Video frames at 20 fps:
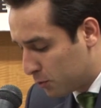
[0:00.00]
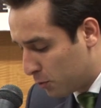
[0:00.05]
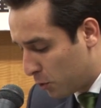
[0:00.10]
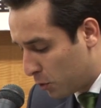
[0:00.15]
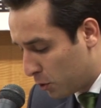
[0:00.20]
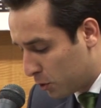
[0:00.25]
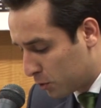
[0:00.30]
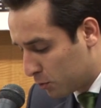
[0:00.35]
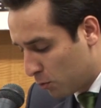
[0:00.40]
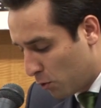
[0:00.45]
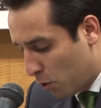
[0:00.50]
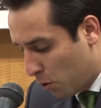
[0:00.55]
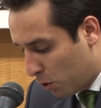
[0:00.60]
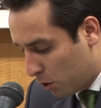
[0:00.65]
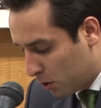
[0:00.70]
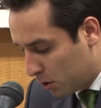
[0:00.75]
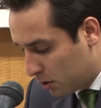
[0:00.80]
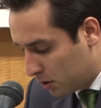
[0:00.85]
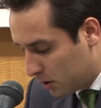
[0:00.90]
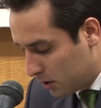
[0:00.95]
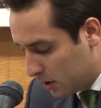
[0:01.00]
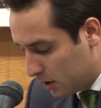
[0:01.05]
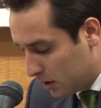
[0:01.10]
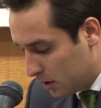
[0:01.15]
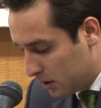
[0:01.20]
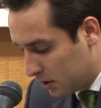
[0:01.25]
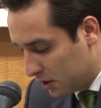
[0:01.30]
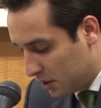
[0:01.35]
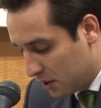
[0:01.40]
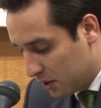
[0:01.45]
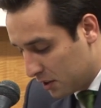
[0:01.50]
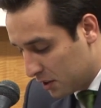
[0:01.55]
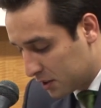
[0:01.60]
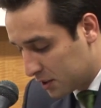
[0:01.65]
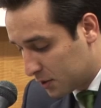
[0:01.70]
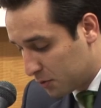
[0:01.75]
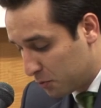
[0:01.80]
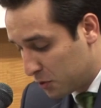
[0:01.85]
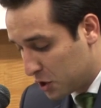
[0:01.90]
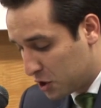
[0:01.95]
World War
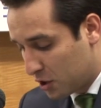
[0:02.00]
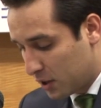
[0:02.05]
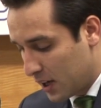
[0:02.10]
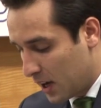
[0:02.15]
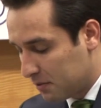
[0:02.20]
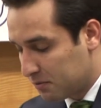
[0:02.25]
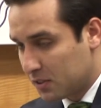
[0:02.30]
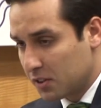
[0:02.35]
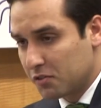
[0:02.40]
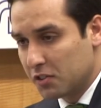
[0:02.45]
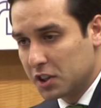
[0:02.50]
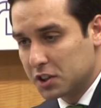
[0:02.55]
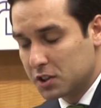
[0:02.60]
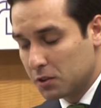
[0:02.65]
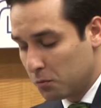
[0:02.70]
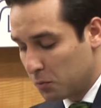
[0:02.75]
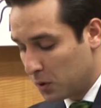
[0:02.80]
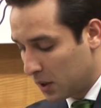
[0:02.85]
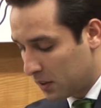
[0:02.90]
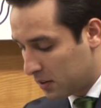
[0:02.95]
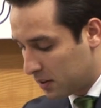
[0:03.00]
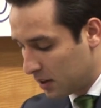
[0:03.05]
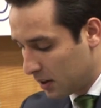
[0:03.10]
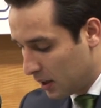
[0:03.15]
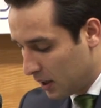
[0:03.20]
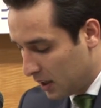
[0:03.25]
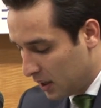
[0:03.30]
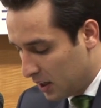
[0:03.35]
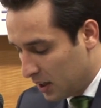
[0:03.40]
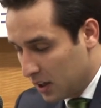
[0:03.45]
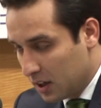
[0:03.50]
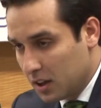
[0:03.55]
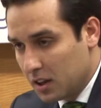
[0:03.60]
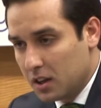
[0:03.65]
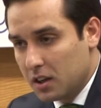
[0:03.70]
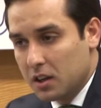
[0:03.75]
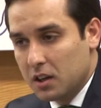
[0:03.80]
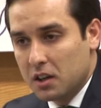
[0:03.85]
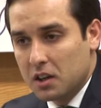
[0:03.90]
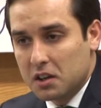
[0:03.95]
years, which left the region with
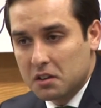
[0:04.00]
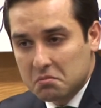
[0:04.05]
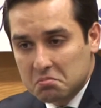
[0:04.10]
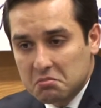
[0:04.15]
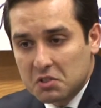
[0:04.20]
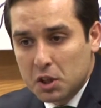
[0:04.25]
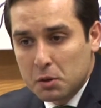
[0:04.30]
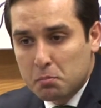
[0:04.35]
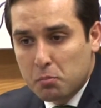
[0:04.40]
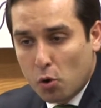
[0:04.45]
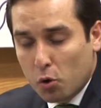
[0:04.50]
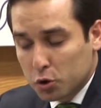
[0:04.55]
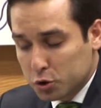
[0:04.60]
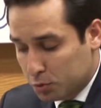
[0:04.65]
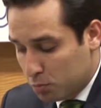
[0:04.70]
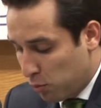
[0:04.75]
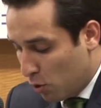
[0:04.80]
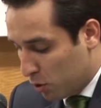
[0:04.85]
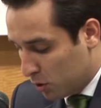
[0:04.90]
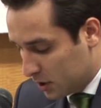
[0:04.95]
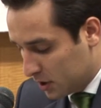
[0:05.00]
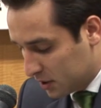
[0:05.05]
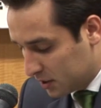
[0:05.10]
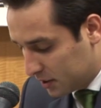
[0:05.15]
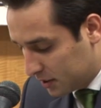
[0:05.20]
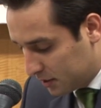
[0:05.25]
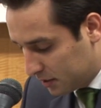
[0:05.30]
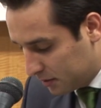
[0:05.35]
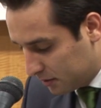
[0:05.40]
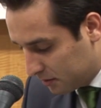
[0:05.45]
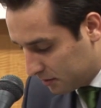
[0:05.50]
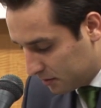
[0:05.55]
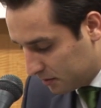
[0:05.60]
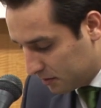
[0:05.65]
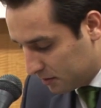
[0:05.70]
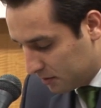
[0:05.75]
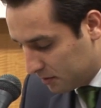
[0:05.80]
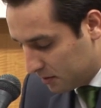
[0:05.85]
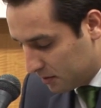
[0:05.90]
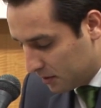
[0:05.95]
imposed borders
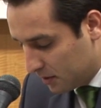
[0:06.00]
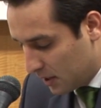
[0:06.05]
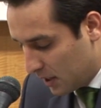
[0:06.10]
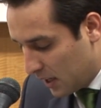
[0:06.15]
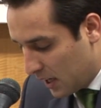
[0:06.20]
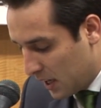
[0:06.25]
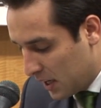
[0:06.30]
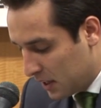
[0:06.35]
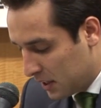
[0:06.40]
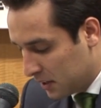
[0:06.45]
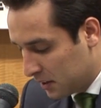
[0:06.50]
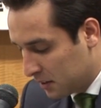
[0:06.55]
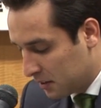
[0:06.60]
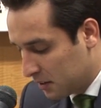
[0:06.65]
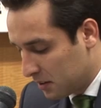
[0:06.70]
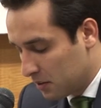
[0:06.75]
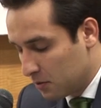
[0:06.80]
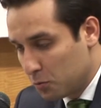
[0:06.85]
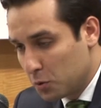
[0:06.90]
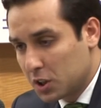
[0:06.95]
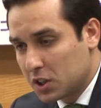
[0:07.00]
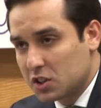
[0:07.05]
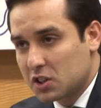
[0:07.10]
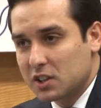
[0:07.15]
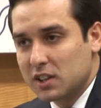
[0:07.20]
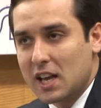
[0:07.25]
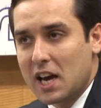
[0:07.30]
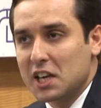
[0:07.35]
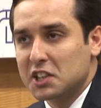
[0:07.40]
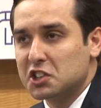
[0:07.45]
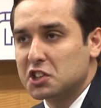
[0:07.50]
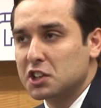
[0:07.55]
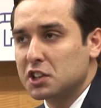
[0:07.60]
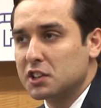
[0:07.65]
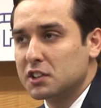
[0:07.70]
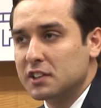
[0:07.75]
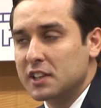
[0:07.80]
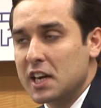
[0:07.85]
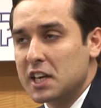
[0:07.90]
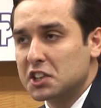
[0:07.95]
and with
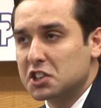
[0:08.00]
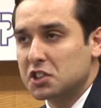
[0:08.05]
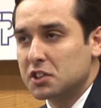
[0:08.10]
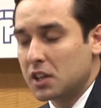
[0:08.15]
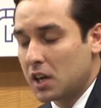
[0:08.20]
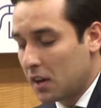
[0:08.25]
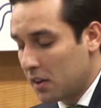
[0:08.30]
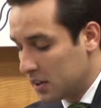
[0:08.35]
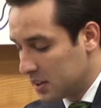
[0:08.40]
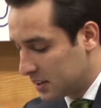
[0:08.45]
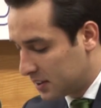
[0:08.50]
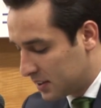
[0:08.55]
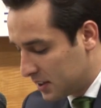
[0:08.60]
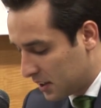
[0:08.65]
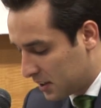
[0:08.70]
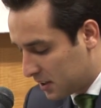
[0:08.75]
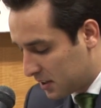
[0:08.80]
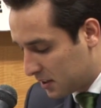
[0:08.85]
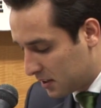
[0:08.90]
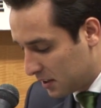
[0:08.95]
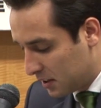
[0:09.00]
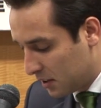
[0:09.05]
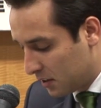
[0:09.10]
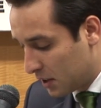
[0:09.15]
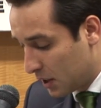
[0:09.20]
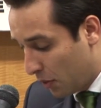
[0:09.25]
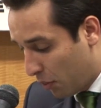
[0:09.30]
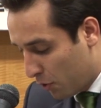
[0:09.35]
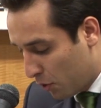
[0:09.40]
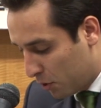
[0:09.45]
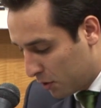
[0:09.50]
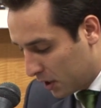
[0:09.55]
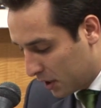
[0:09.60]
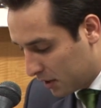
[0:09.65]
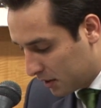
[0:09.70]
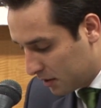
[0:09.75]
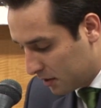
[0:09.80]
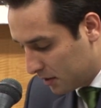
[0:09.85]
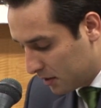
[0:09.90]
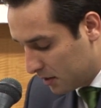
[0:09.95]
clashing nationalistic
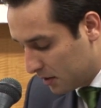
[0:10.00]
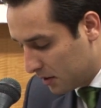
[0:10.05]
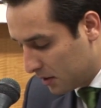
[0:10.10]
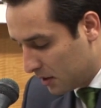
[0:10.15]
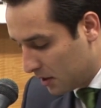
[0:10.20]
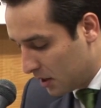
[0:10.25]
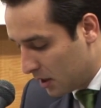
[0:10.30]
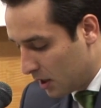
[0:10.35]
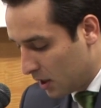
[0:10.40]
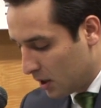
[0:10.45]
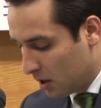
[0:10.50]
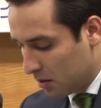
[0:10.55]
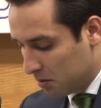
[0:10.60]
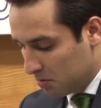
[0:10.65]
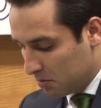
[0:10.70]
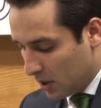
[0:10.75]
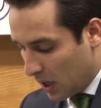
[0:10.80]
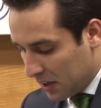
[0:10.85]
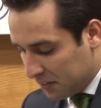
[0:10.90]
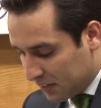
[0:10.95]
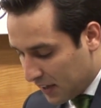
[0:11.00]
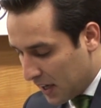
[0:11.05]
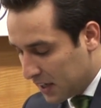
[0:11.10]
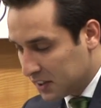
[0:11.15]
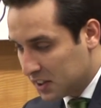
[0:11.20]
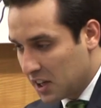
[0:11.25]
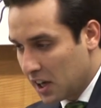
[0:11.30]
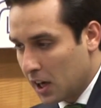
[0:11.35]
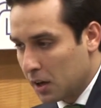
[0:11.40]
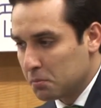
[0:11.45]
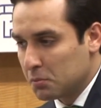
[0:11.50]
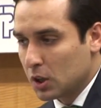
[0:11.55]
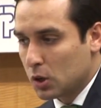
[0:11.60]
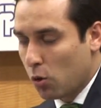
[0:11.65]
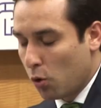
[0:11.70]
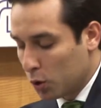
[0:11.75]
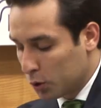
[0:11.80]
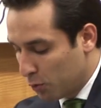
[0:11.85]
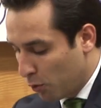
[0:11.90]
rhetoric. And then came the Cold